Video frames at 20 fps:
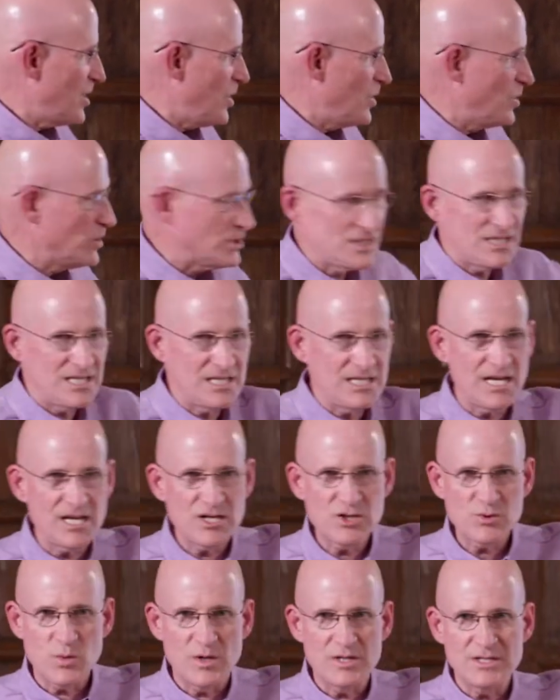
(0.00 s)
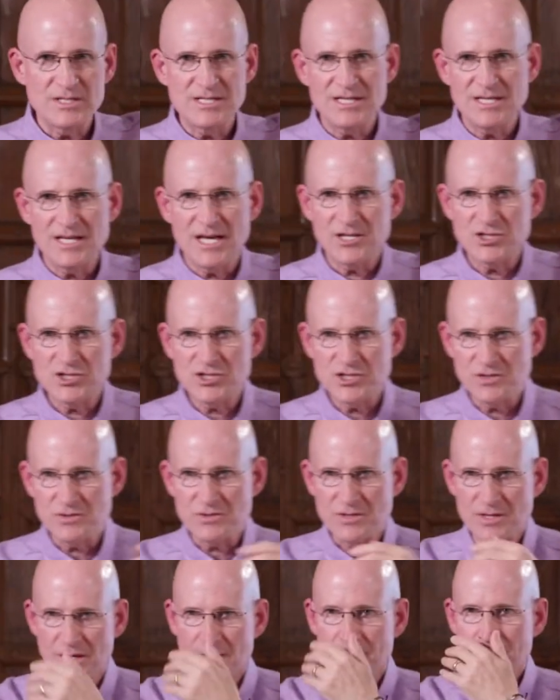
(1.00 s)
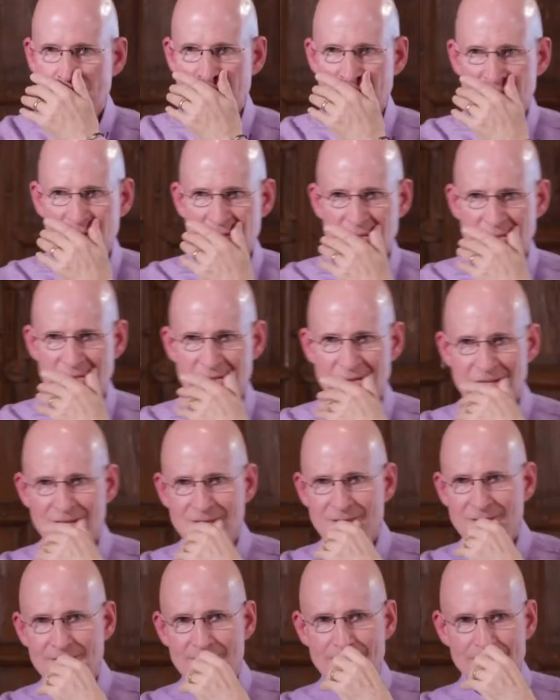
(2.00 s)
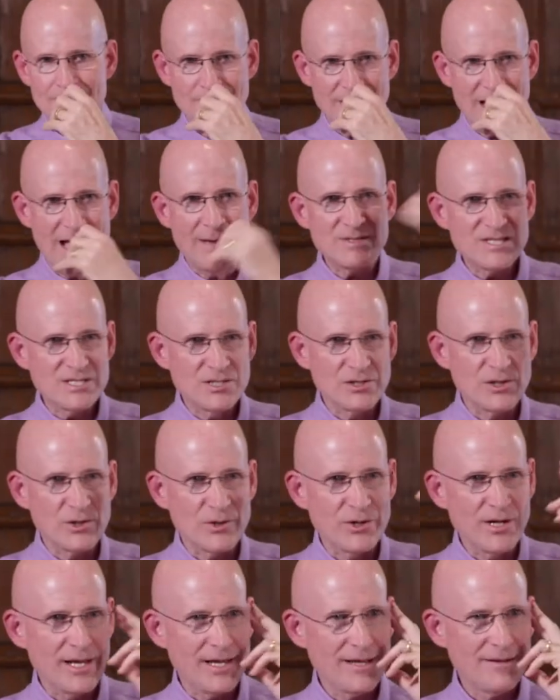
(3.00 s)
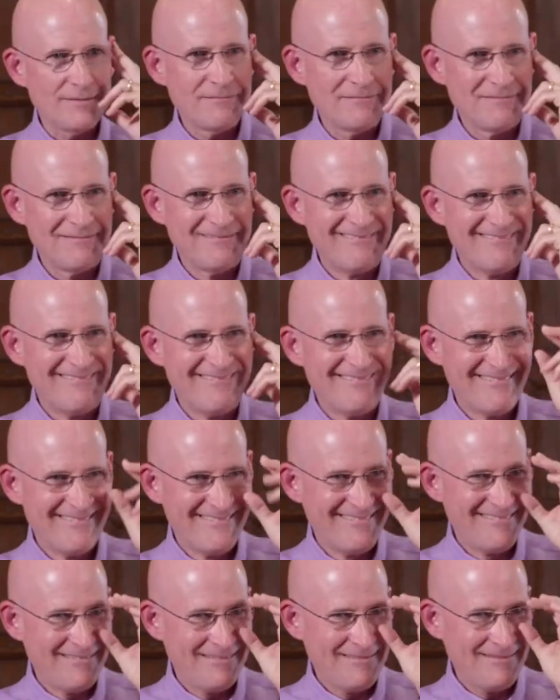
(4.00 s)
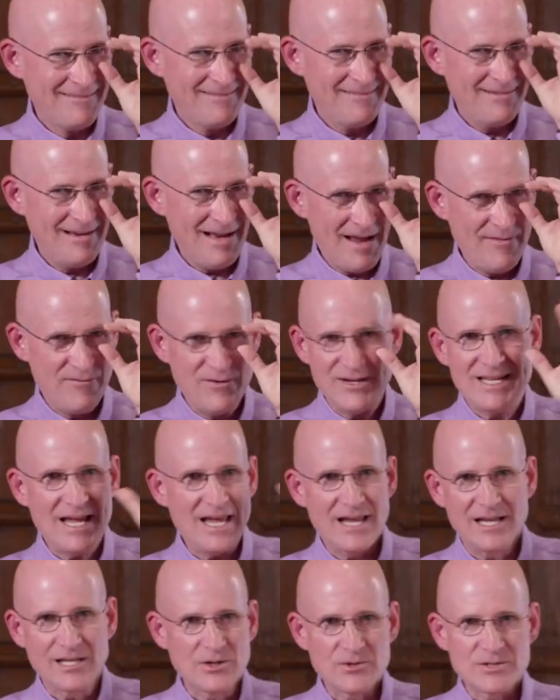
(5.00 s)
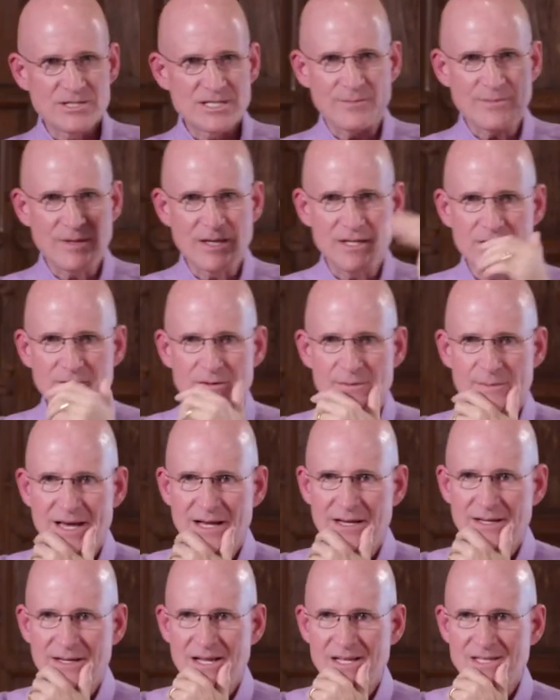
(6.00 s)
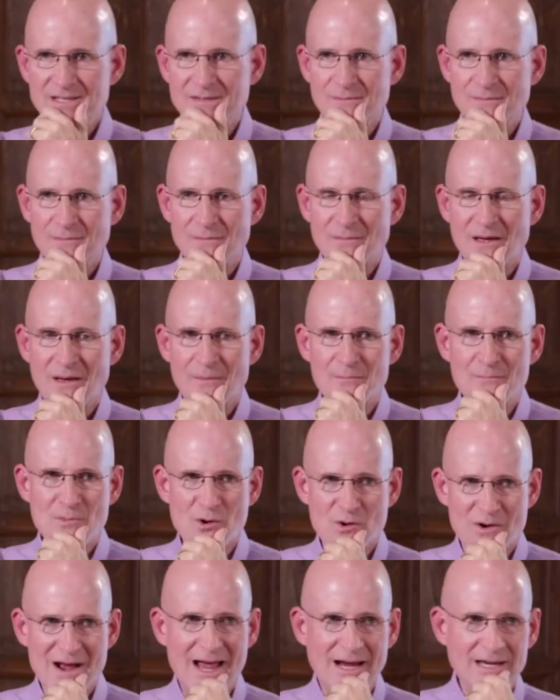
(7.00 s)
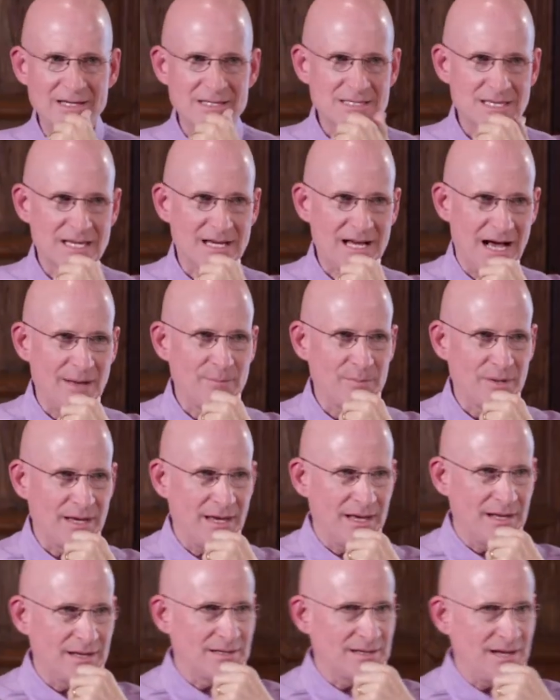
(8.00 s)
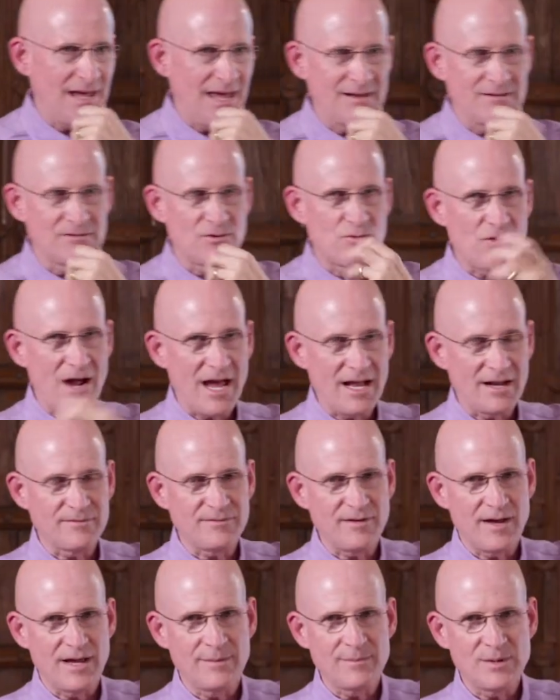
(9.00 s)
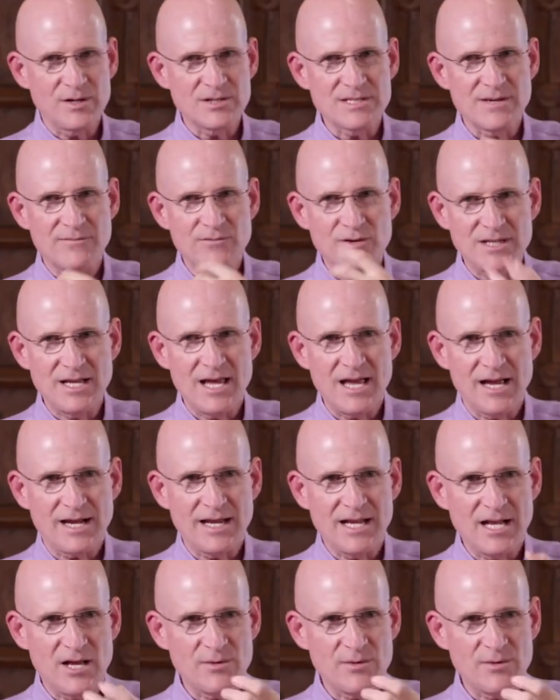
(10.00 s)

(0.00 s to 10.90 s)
the whole Th1, Th2 thing. I'm still learning it. Every day I learn something new about it. It's miraculously complicated and gratifying because every day I can